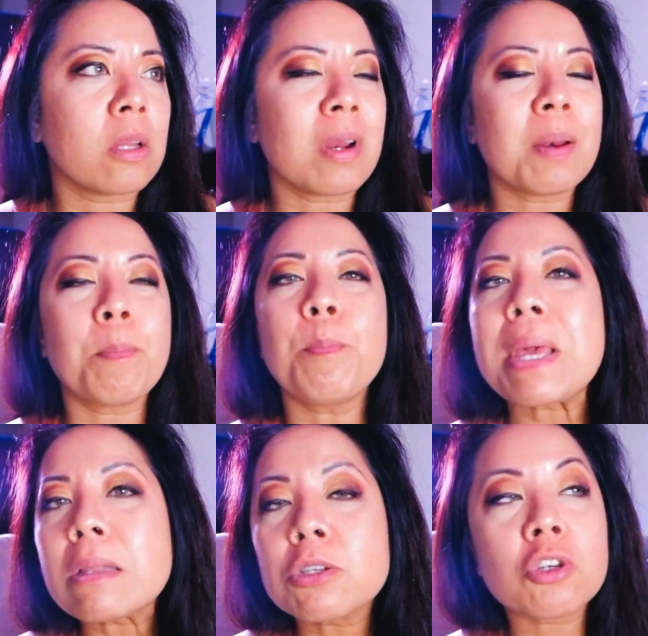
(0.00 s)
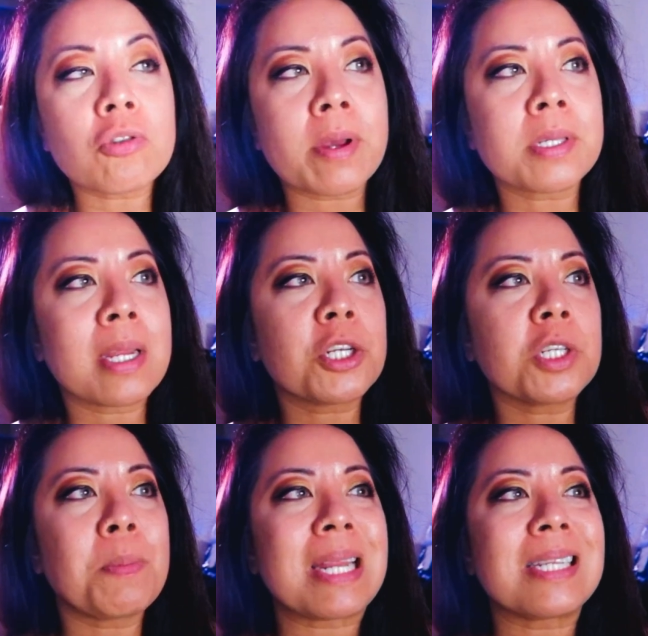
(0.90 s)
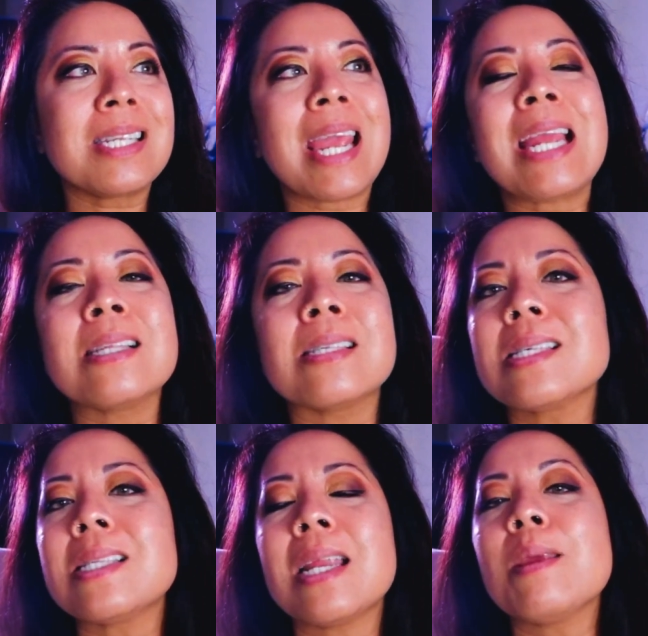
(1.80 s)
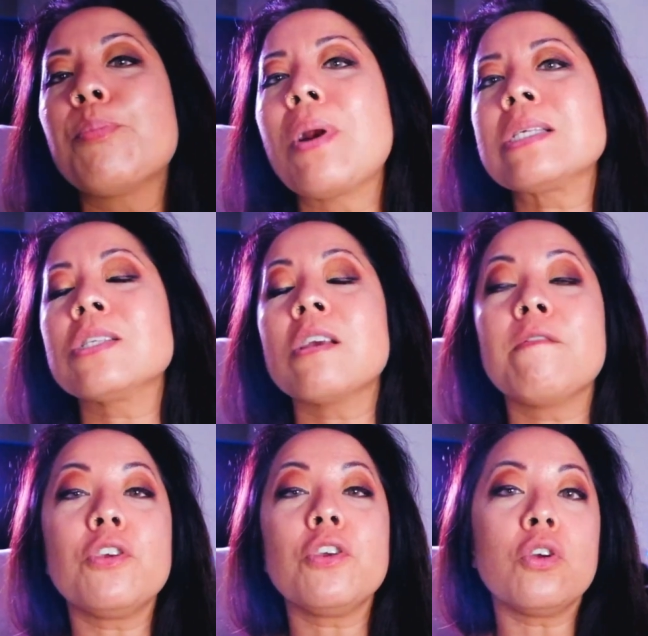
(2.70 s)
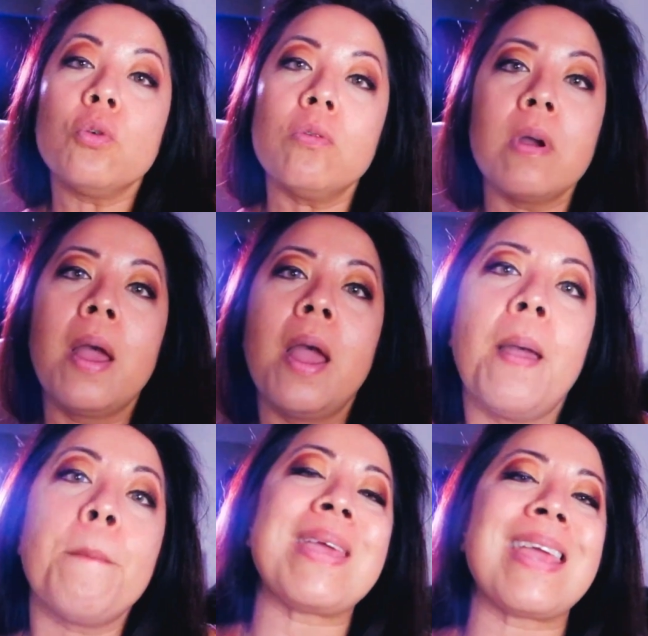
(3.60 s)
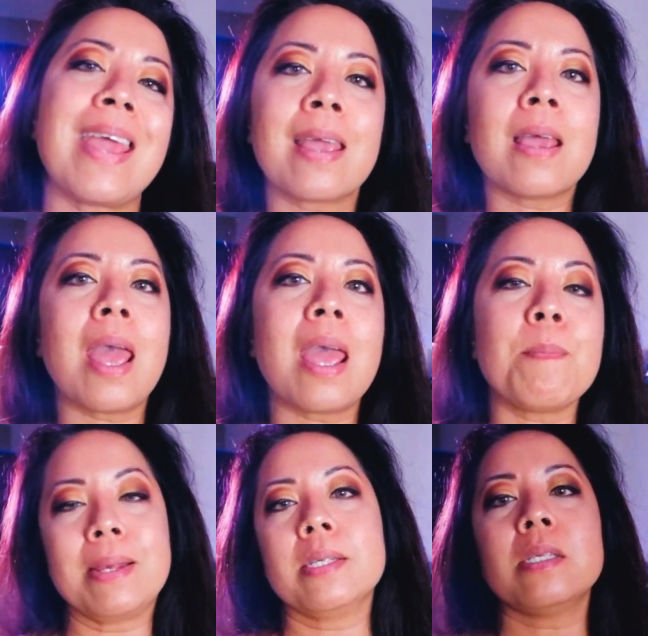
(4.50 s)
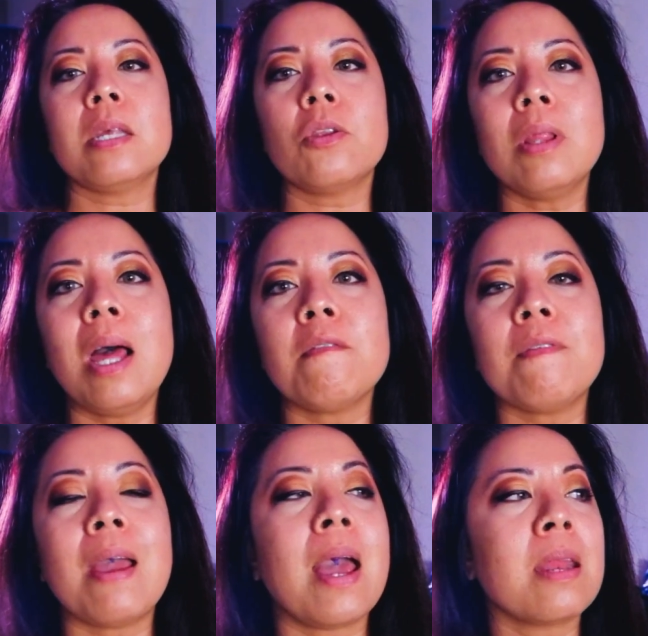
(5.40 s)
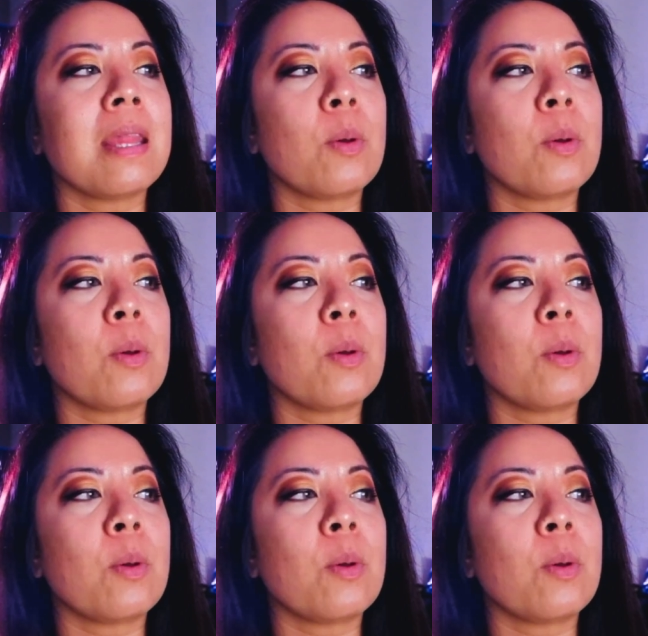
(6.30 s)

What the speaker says: It builds trust, and it just maintains a steady presence of you being a business in their life, and they will